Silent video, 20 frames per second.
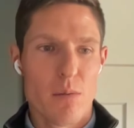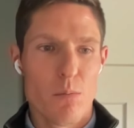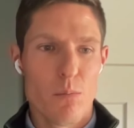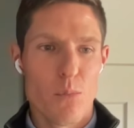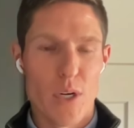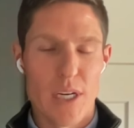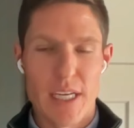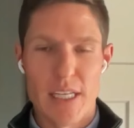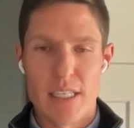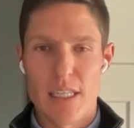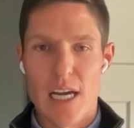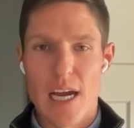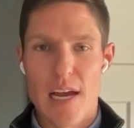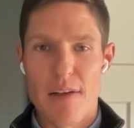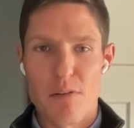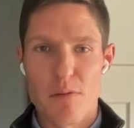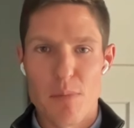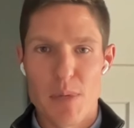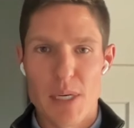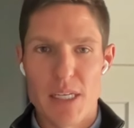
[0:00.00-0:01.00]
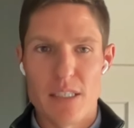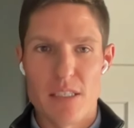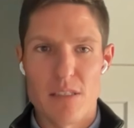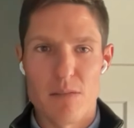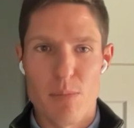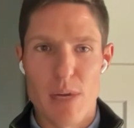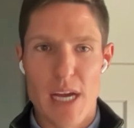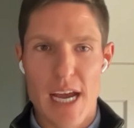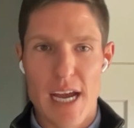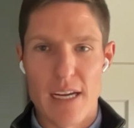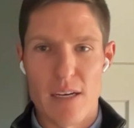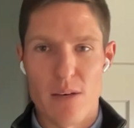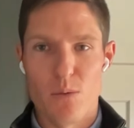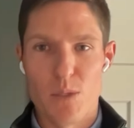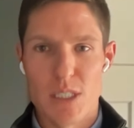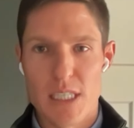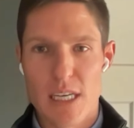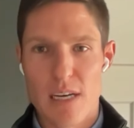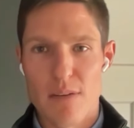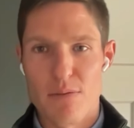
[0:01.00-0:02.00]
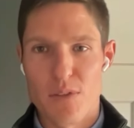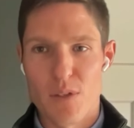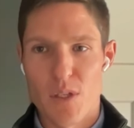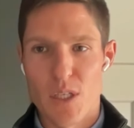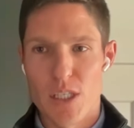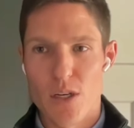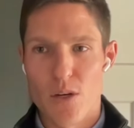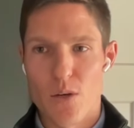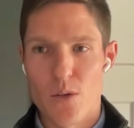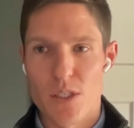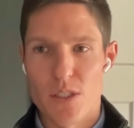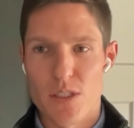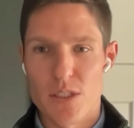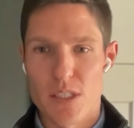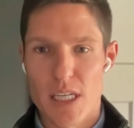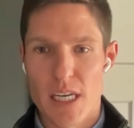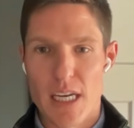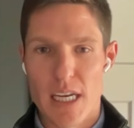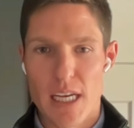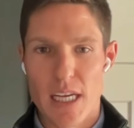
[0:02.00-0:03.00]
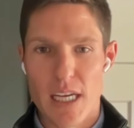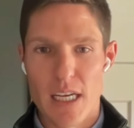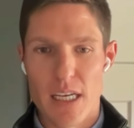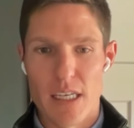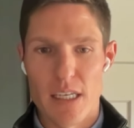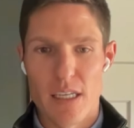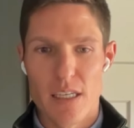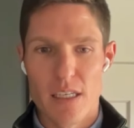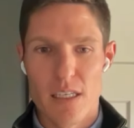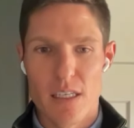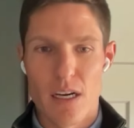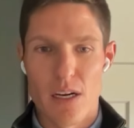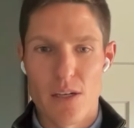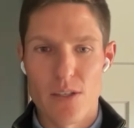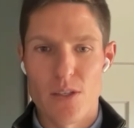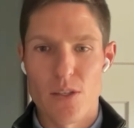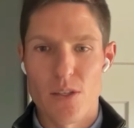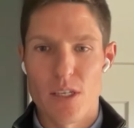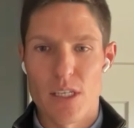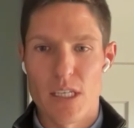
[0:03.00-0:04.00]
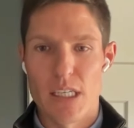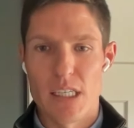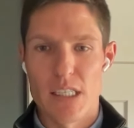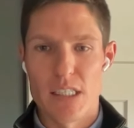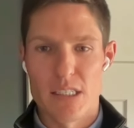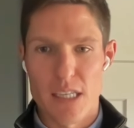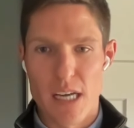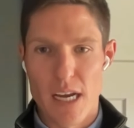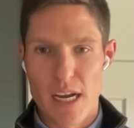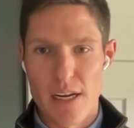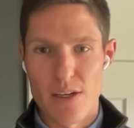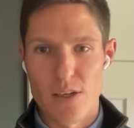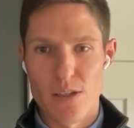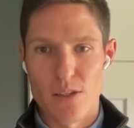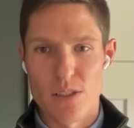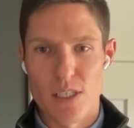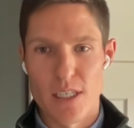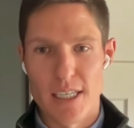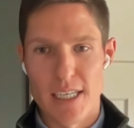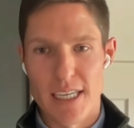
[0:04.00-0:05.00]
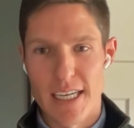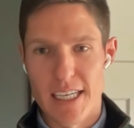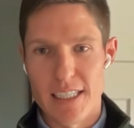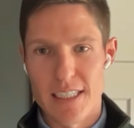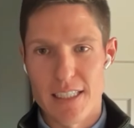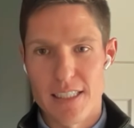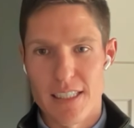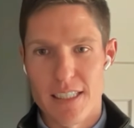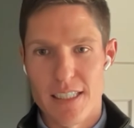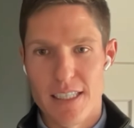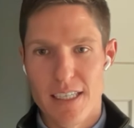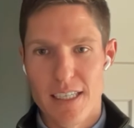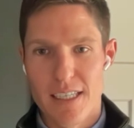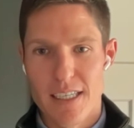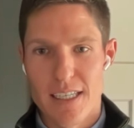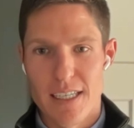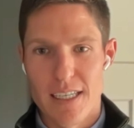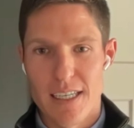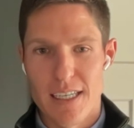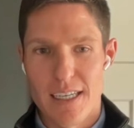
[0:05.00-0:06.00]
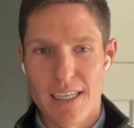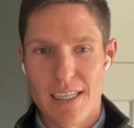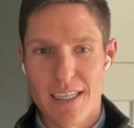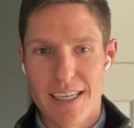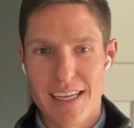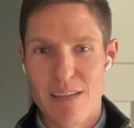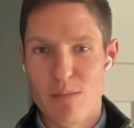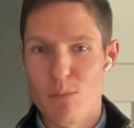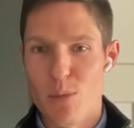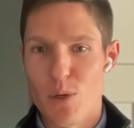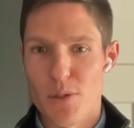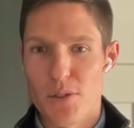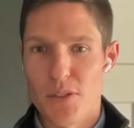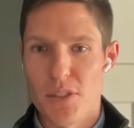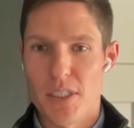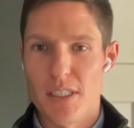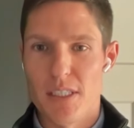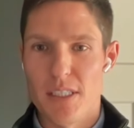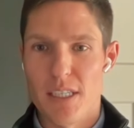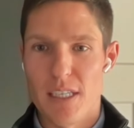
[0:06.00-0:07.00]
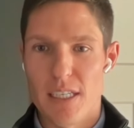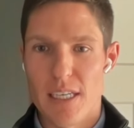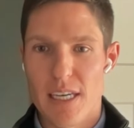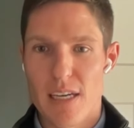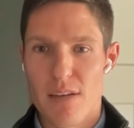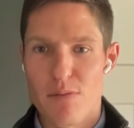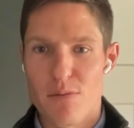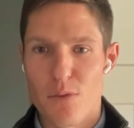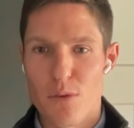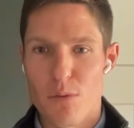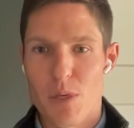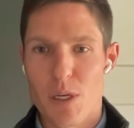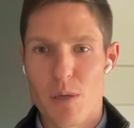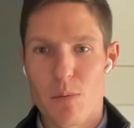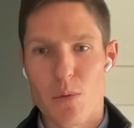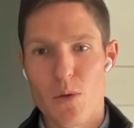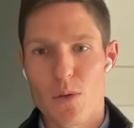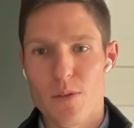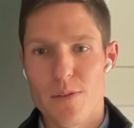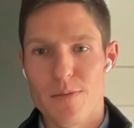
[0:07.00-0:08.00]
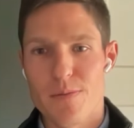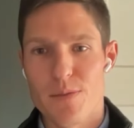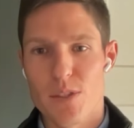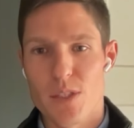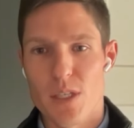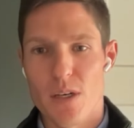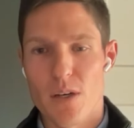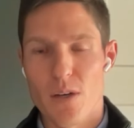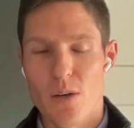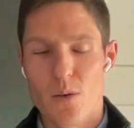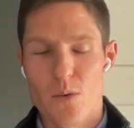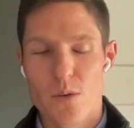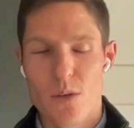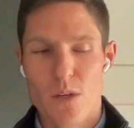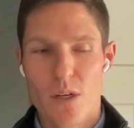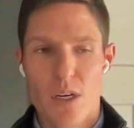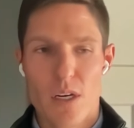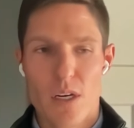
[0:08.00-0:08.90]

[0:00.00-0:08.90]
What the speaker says: bringing live events back, we definitely noticed a hunger and a desire to get in person again for people. So